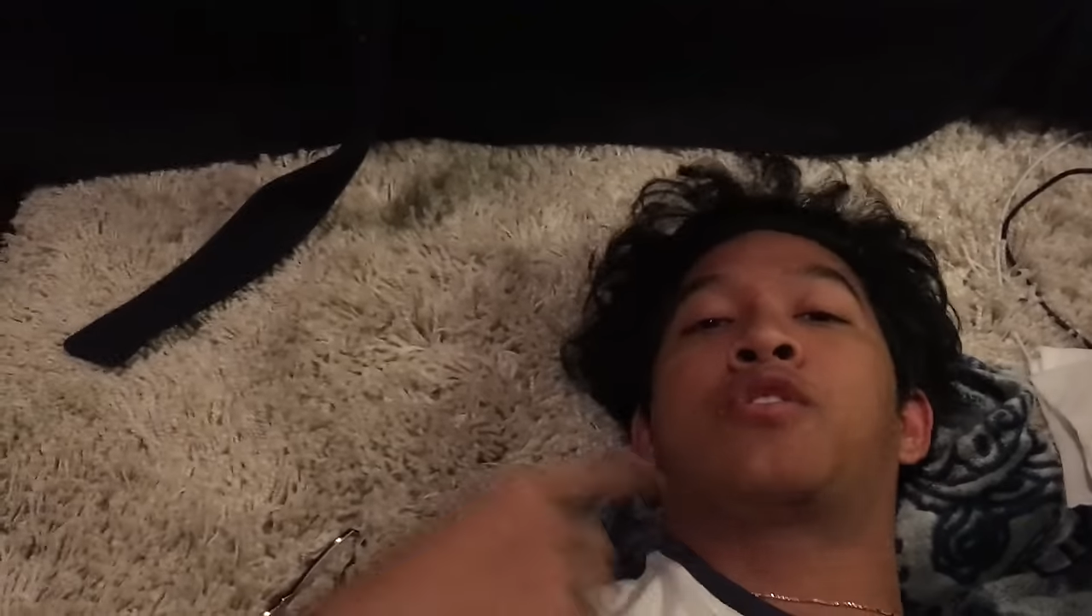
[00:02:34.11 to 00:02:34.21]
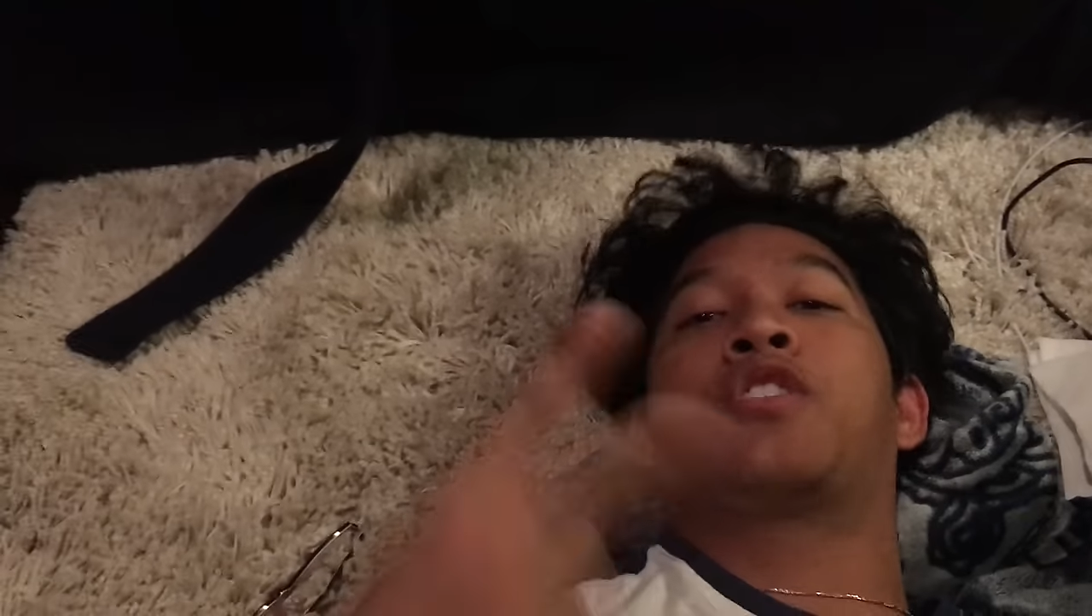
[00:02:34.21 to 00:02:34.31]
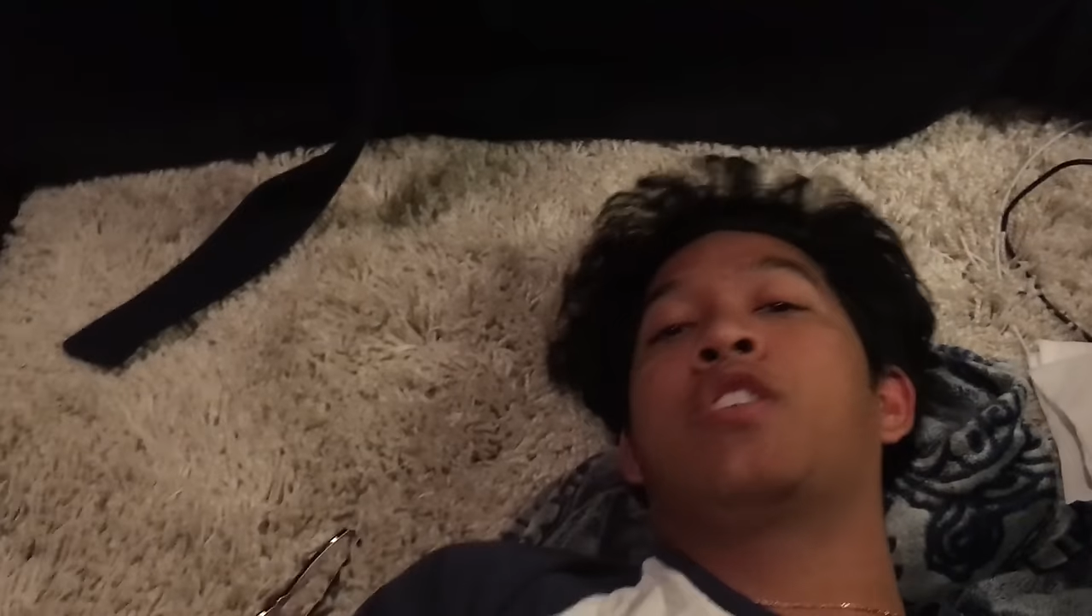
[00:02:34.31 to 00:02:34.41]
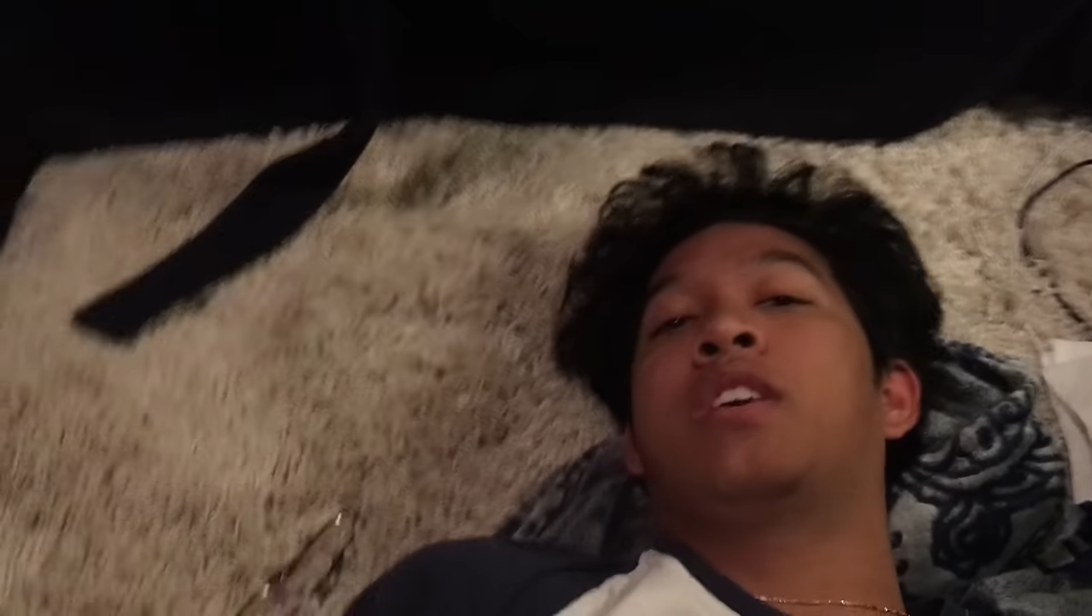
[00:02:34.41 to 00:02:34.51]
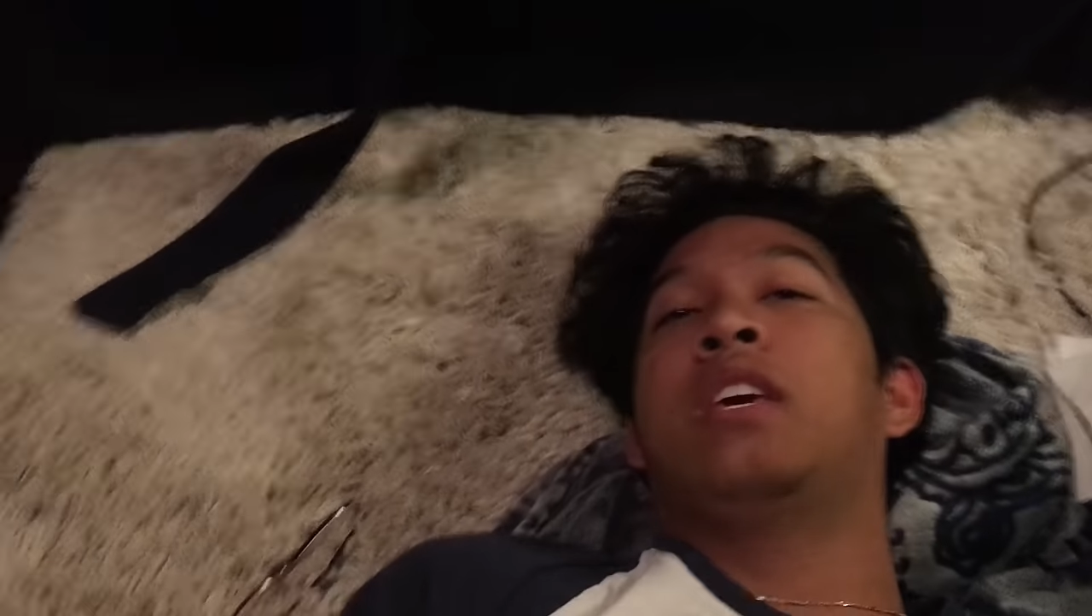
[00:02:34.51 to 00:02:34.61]
or
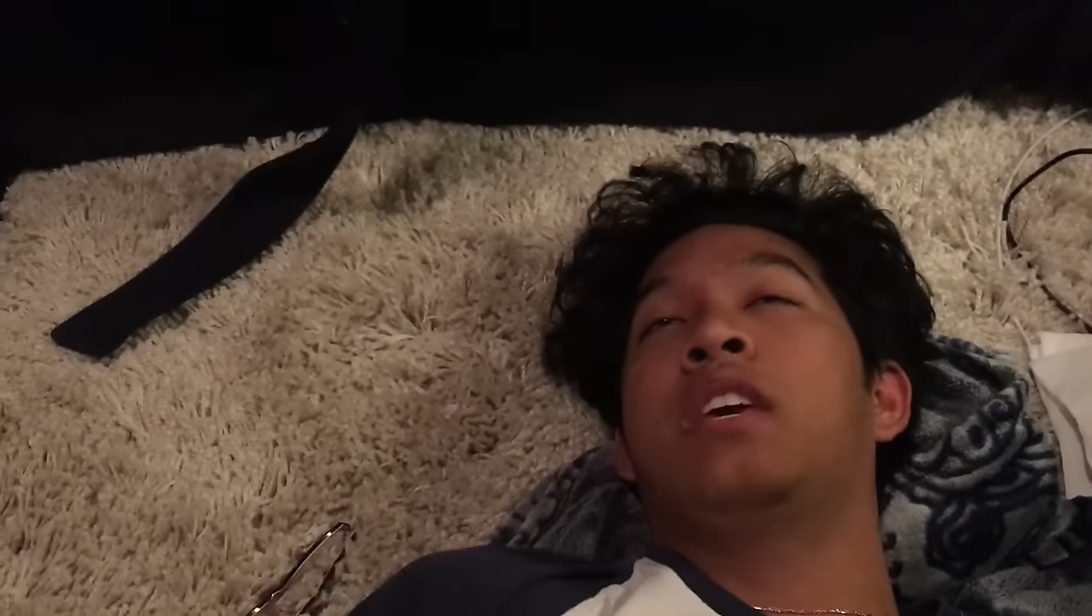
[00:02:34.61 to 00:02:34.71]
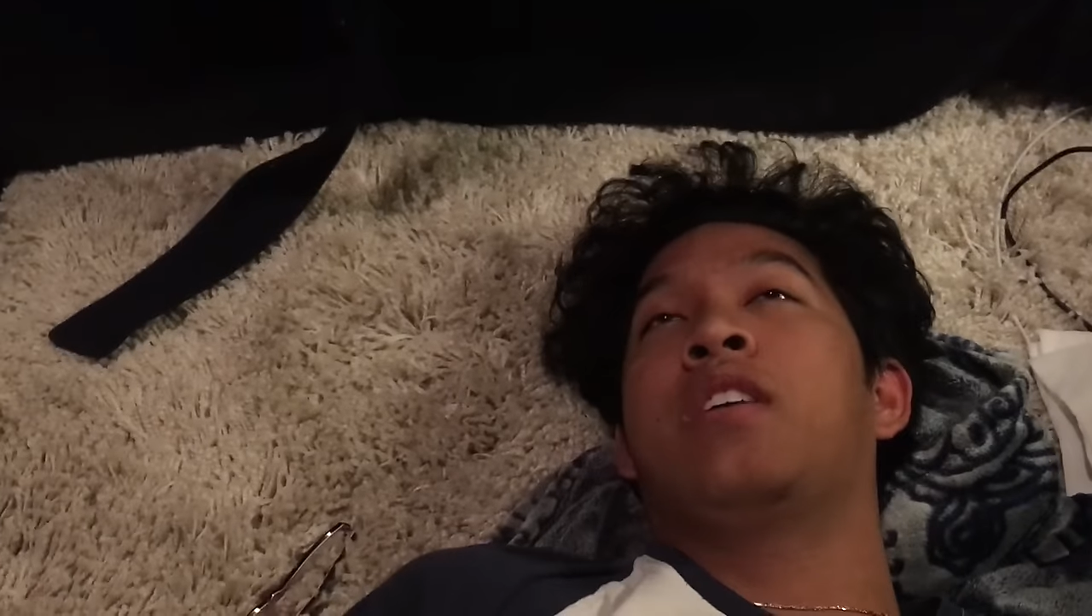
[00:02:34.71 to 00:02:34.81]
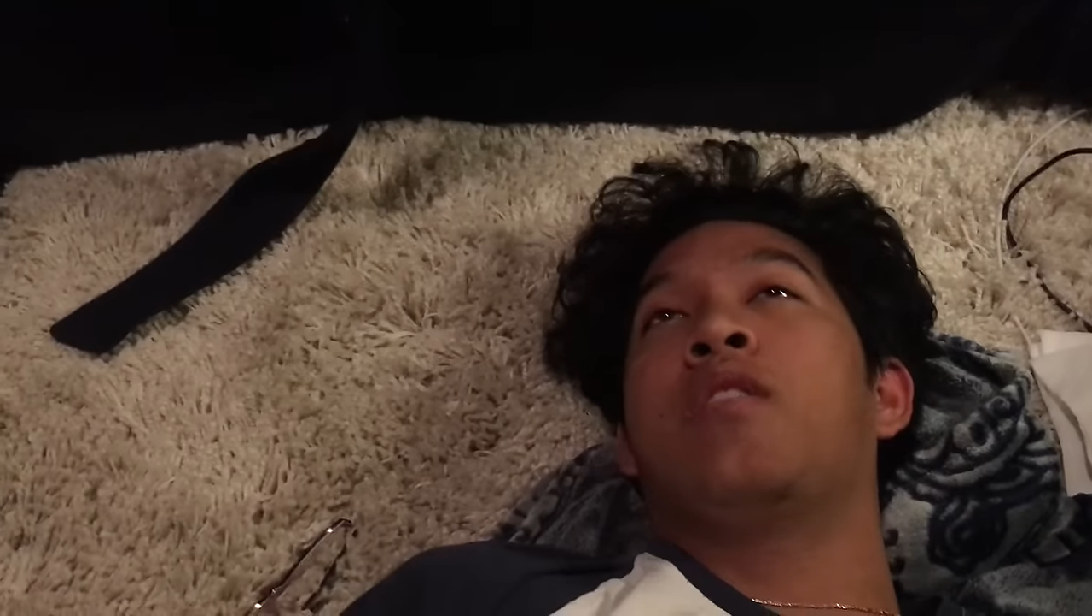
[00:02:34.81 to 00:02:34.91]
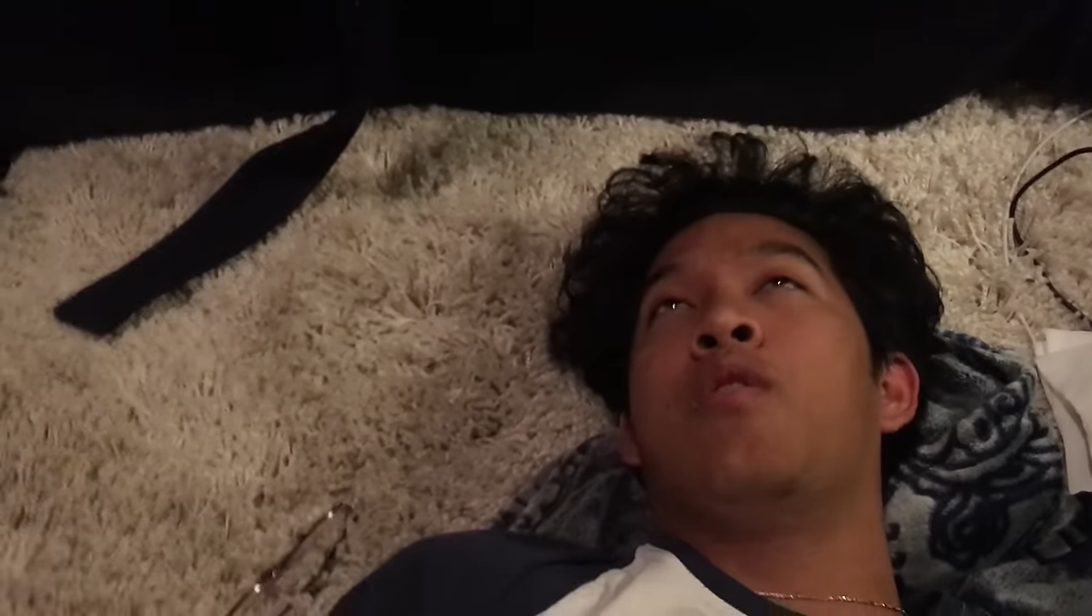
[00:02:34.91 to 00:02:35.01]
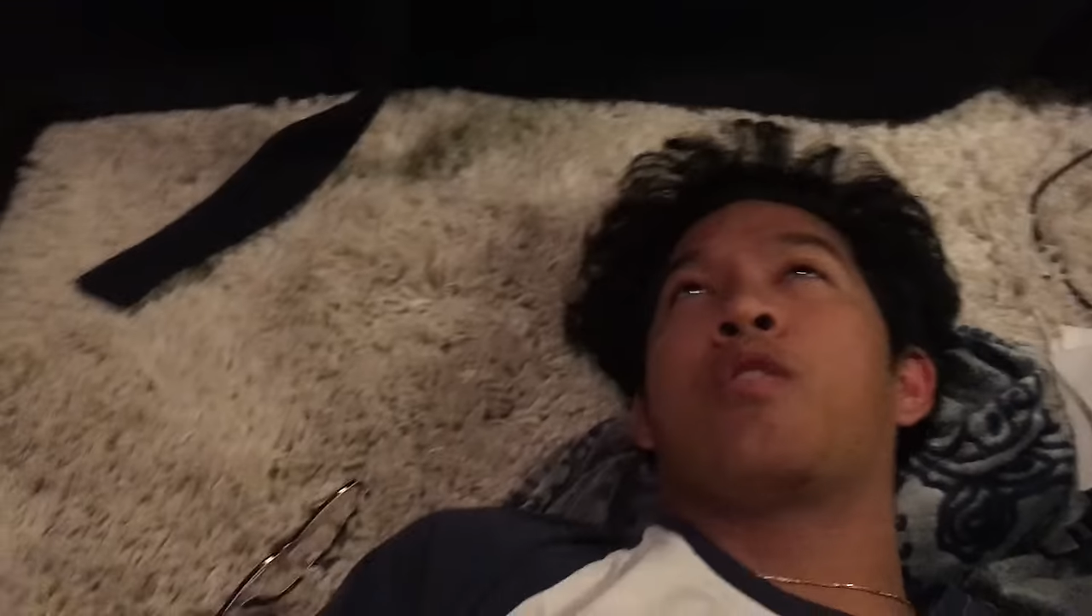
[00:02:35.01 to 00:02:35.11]
cooking